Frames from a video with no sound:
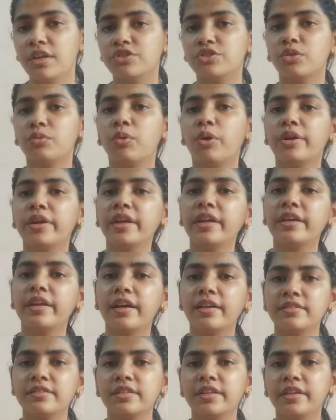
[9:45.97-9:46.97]
So what he
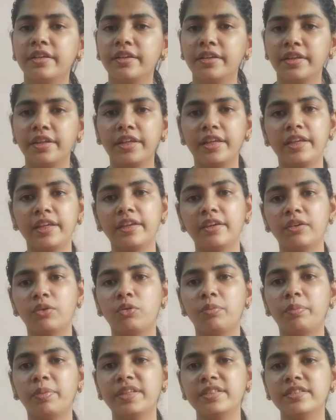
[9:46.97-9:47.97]
does is he
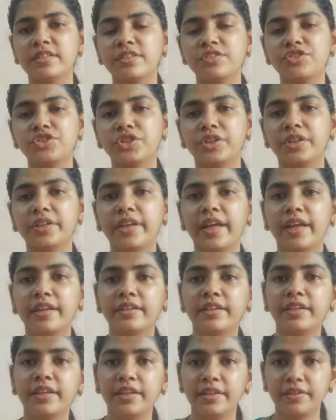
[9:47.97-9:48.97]
opens his shirt,
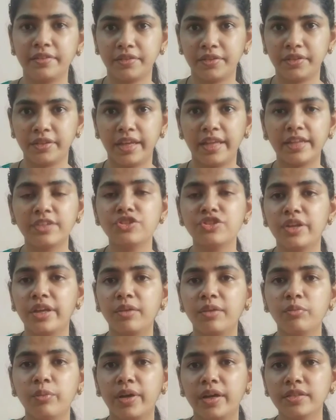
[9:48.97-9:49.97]
and he like
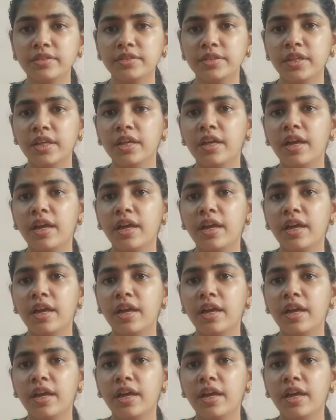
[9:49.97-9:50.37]
Chillingworth,